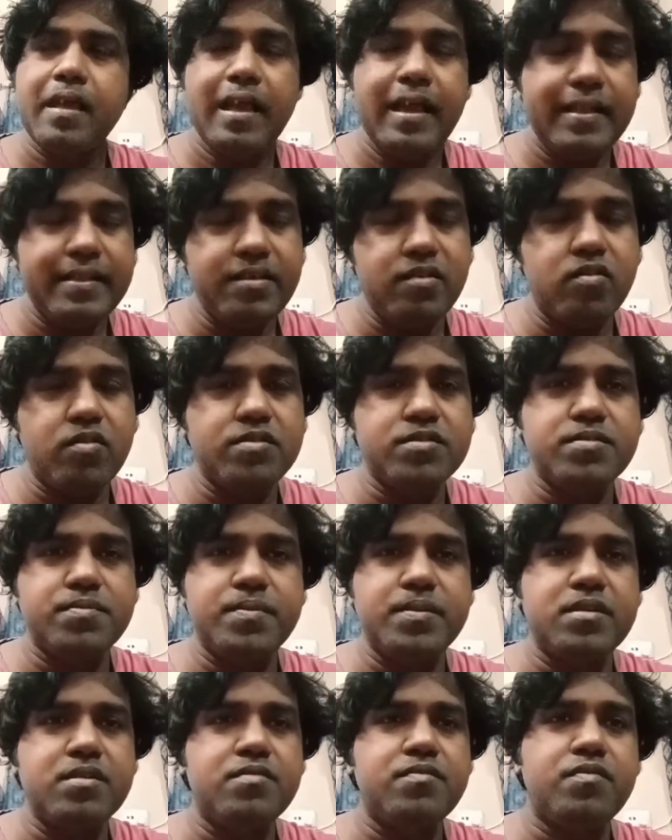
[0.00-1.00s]
any
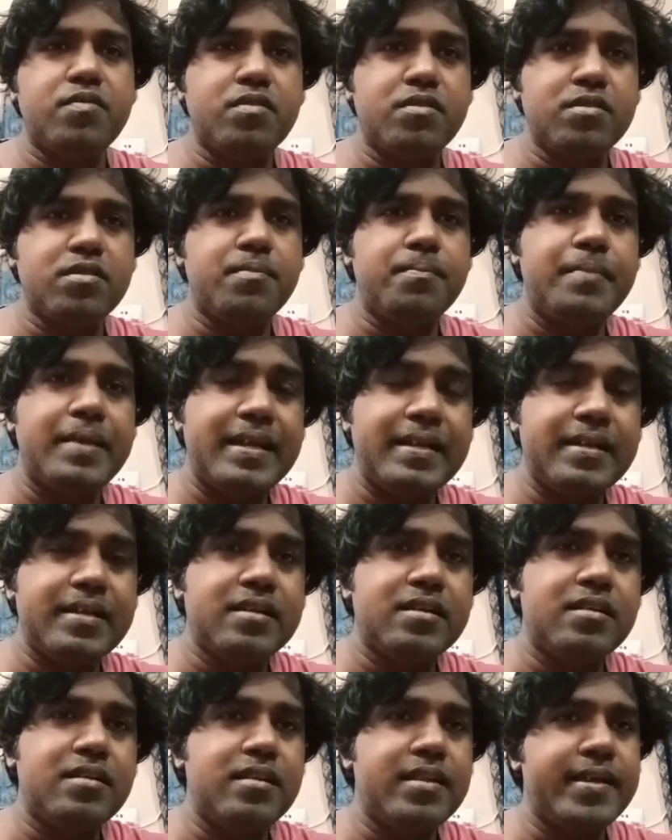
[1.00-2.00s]
hospital for the
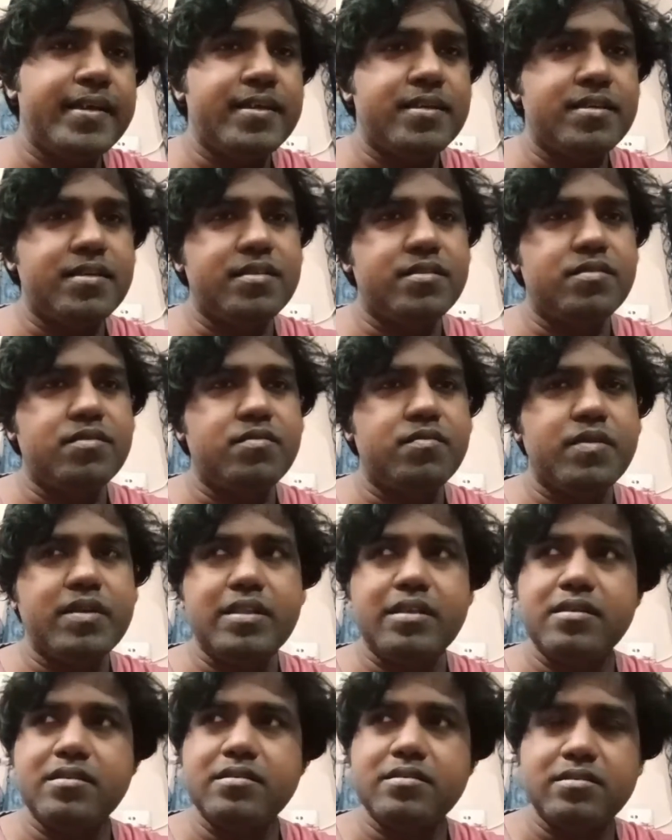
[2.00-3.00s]
medical, like,
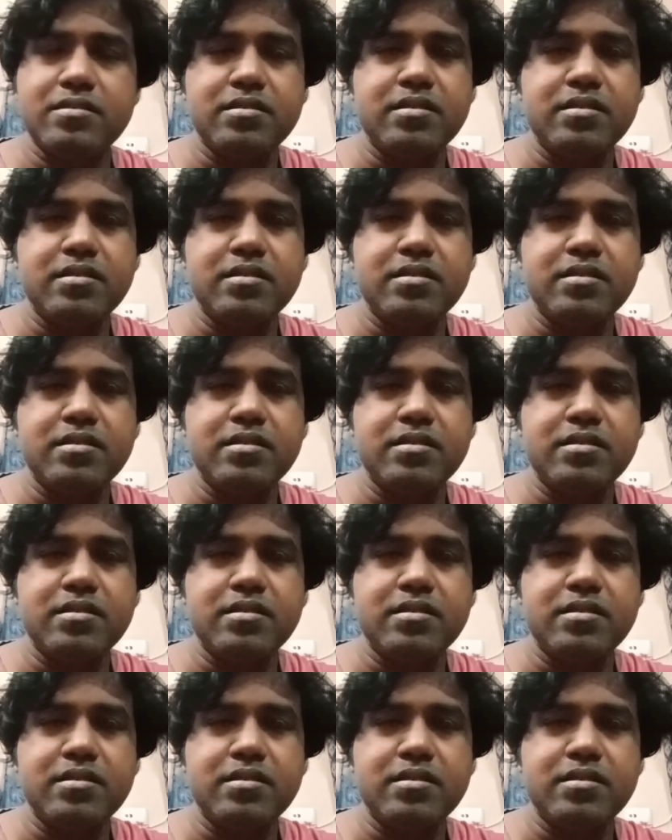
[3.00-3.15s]
whether